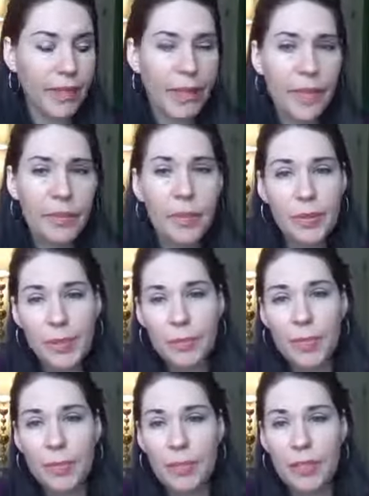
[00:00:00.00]
Everyone's
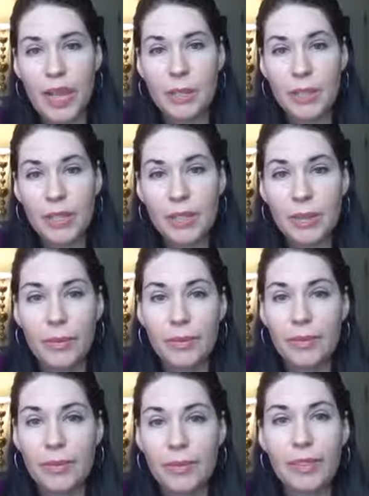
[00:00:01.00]
pretty much happy, so
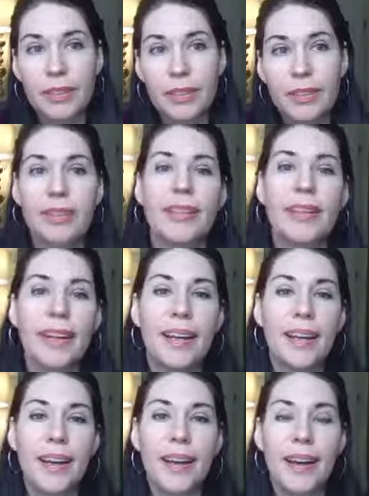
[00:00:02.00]
that's good.
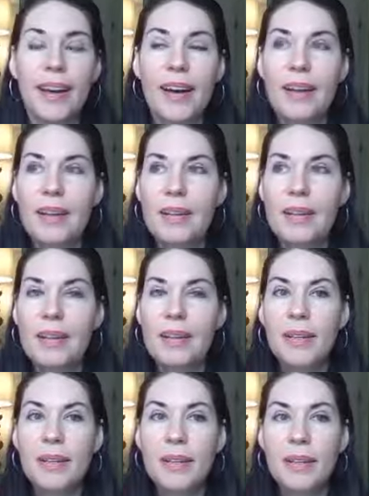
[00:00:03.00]

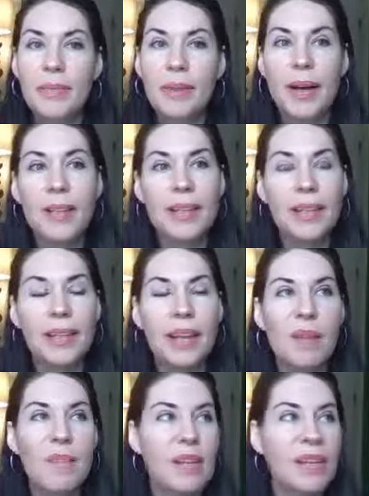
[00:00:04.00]
Well, I
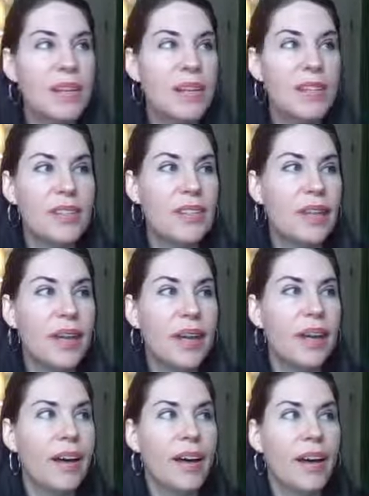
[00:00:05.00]
mean,
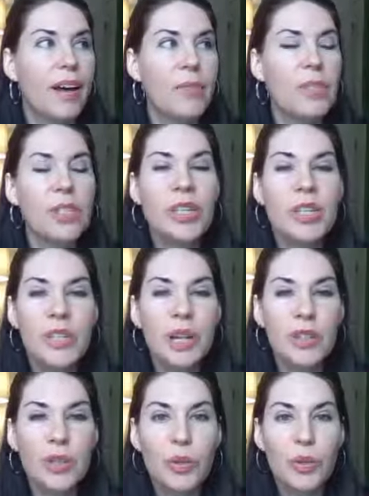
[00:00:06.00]
I wish I could tell
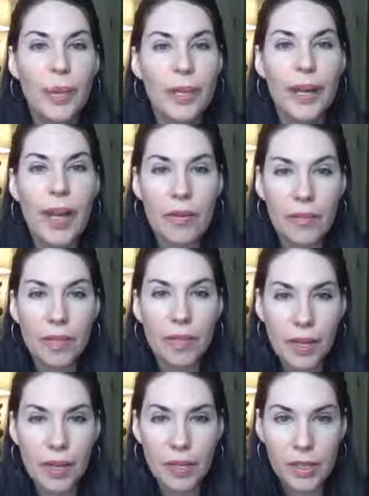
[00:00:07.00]
you like
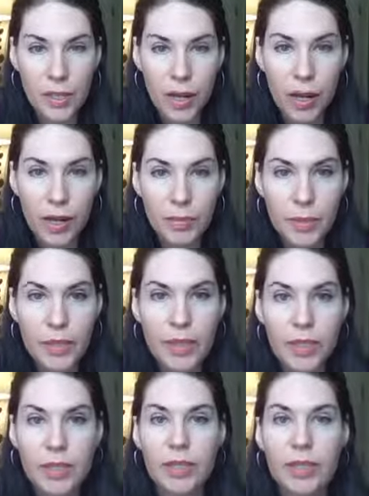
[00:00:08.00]
everything I saw, but
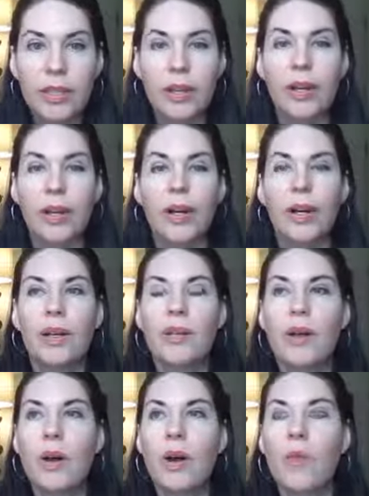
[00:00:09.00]
it's a